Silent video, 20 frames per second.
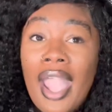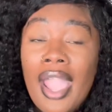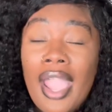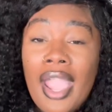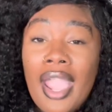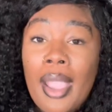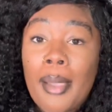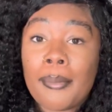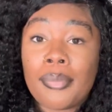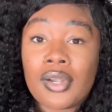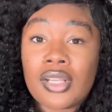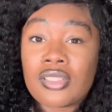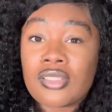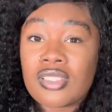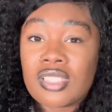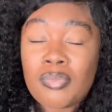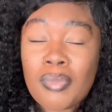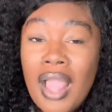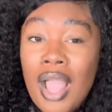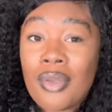and
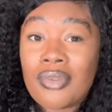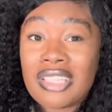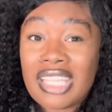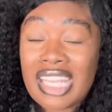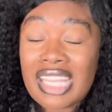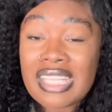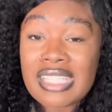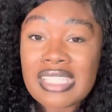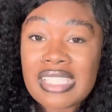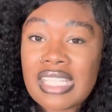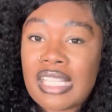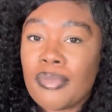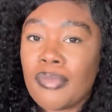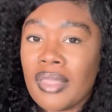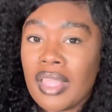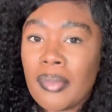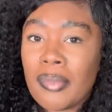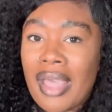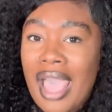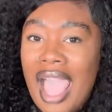Brussels Sprout didn't see
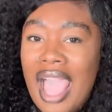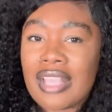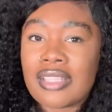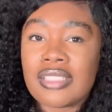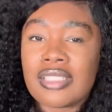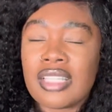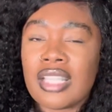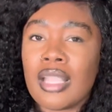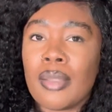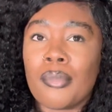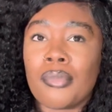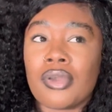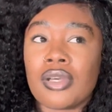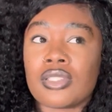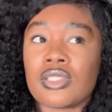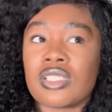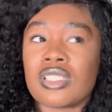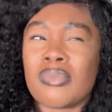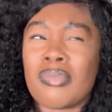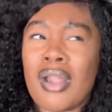me, but I seen
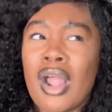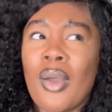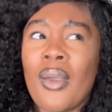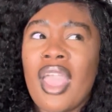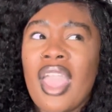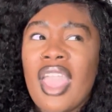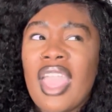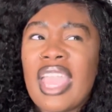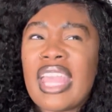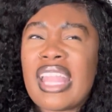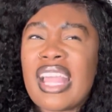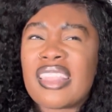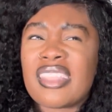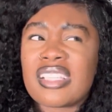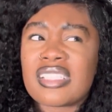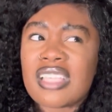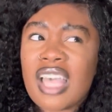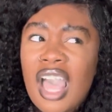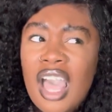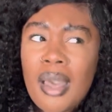Brussels Sprout. And at
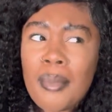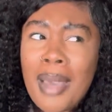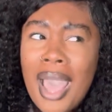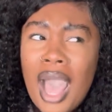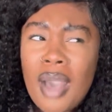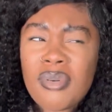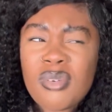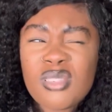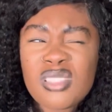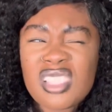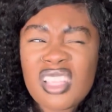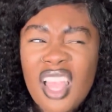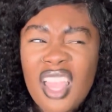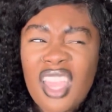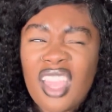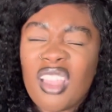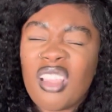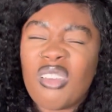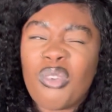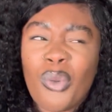the time, I was
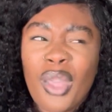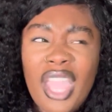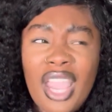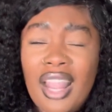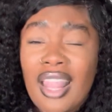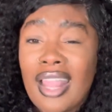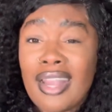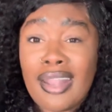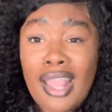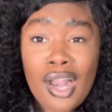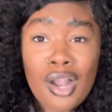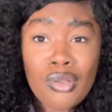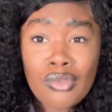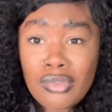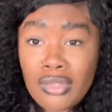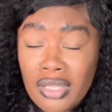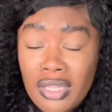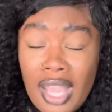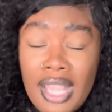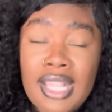like, wait, like, that
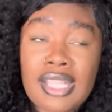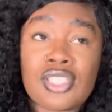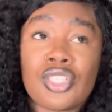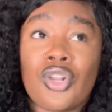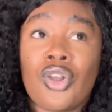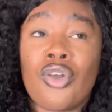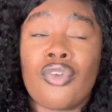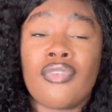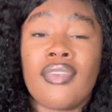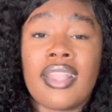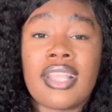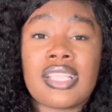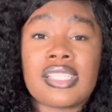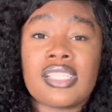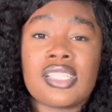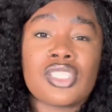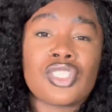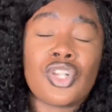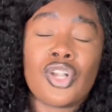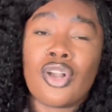don't look like his girlfriend,
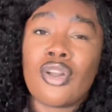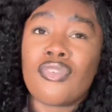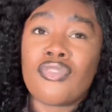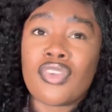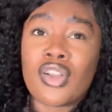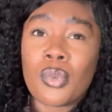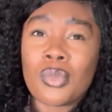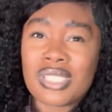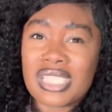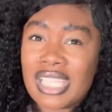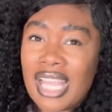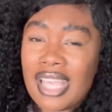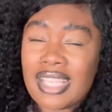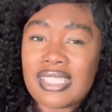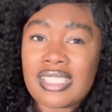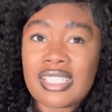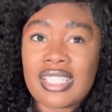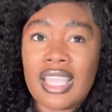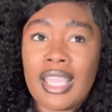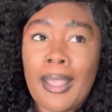because his girlfriend was
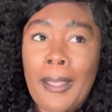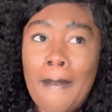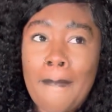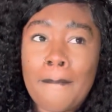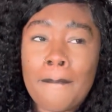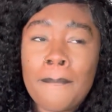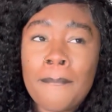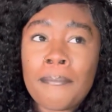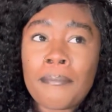light-skinned